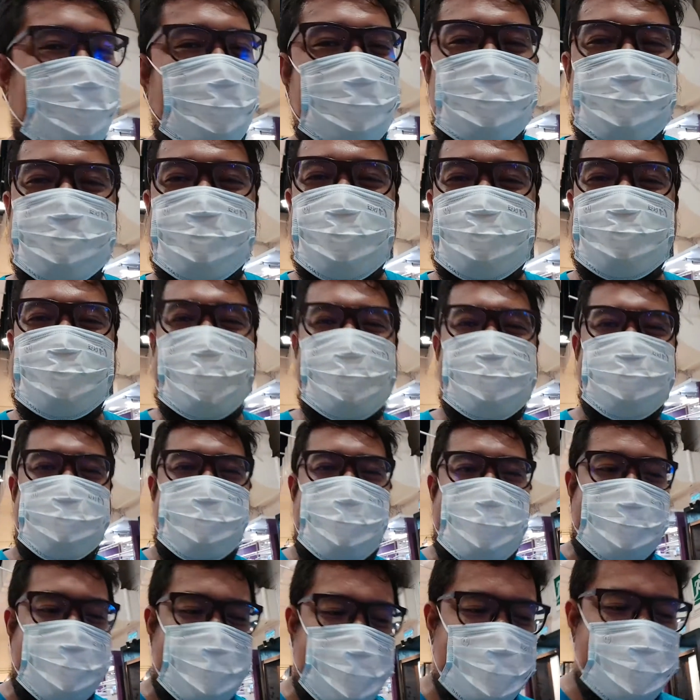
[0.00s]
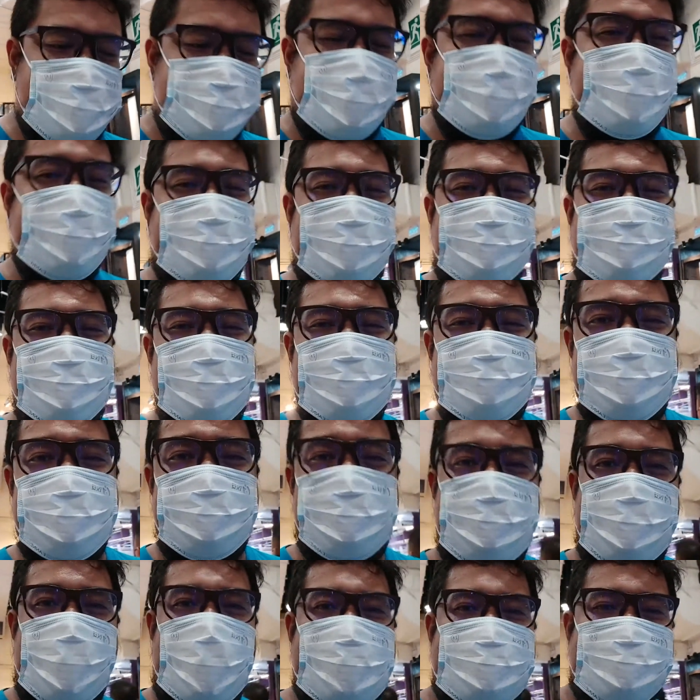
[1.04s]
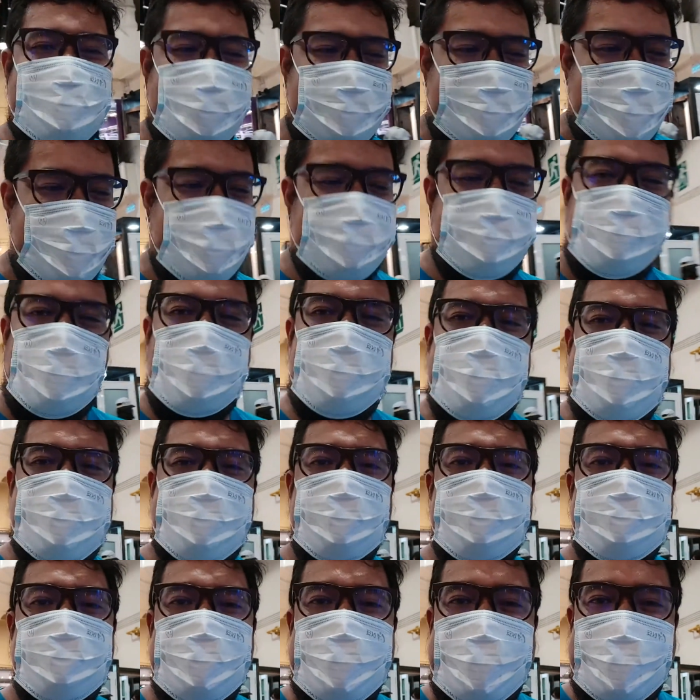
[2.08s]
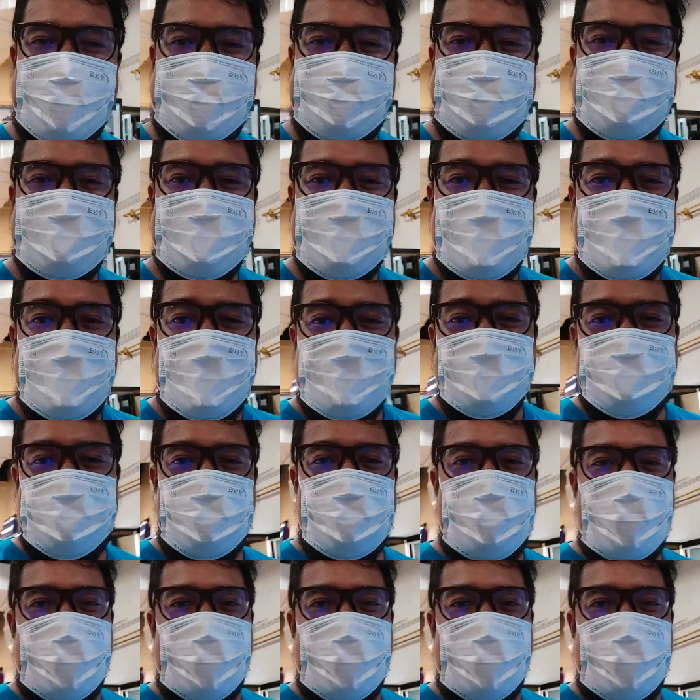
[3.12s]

all of the salespeople trying to convince you to buy stuff that you probably don't need. So